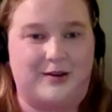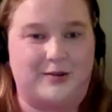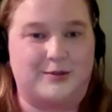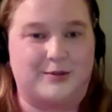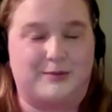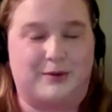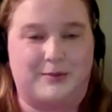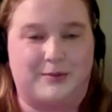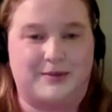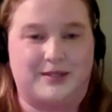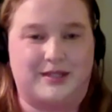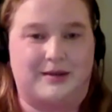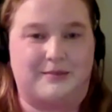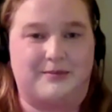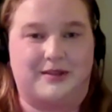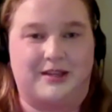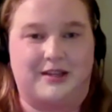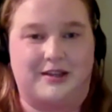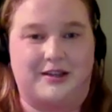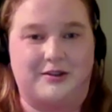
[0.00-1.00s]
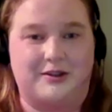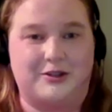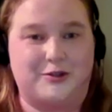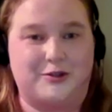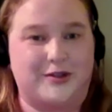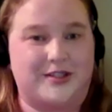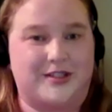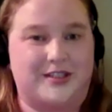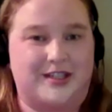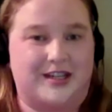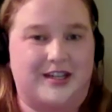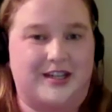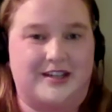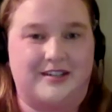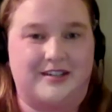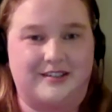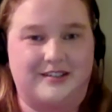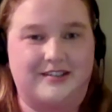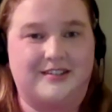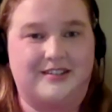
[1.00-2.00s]
else pops up that you're interested
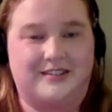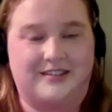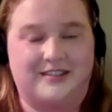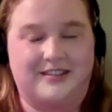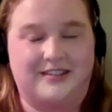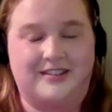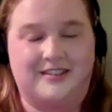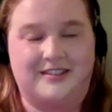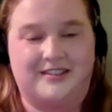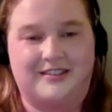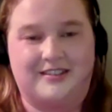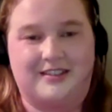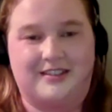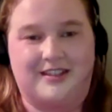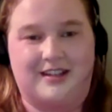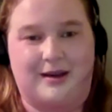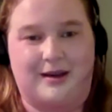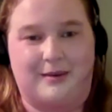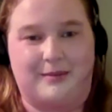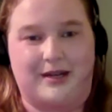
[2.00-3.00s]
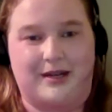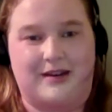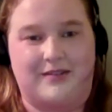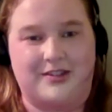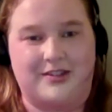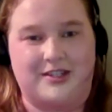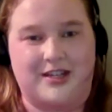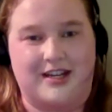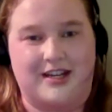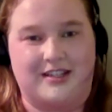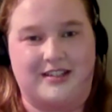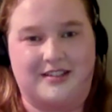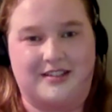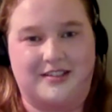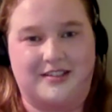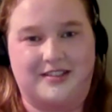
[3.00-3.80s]
in, happy to have a chat.